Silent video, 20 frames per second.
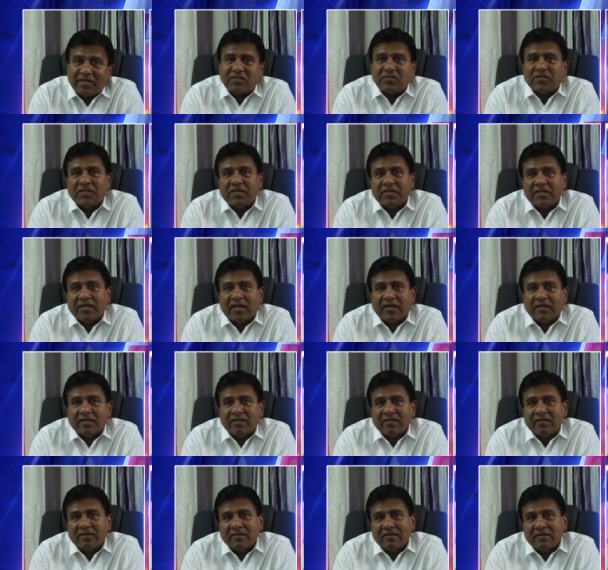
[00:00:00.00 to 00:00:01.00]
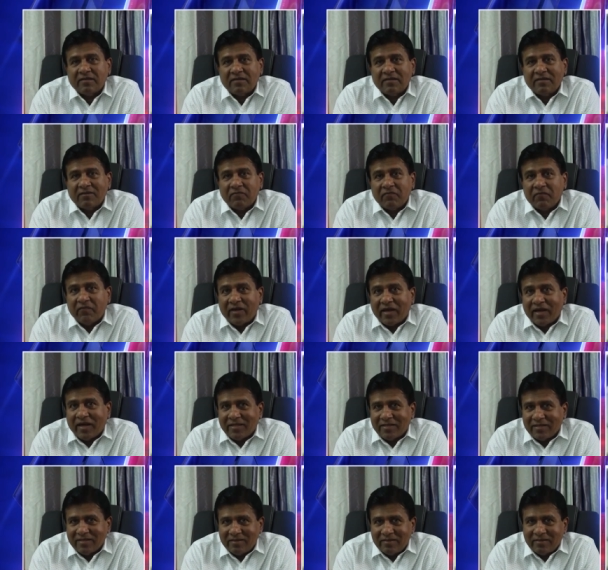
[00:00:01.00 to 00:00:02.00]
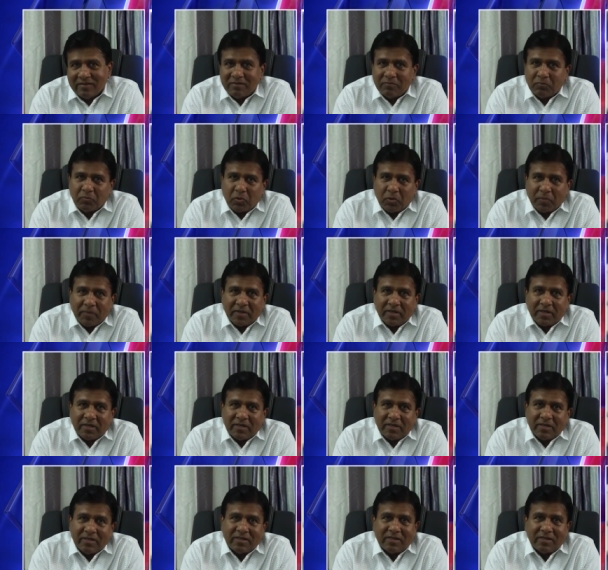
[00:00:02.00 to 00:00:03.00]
Exchange Act, where the proper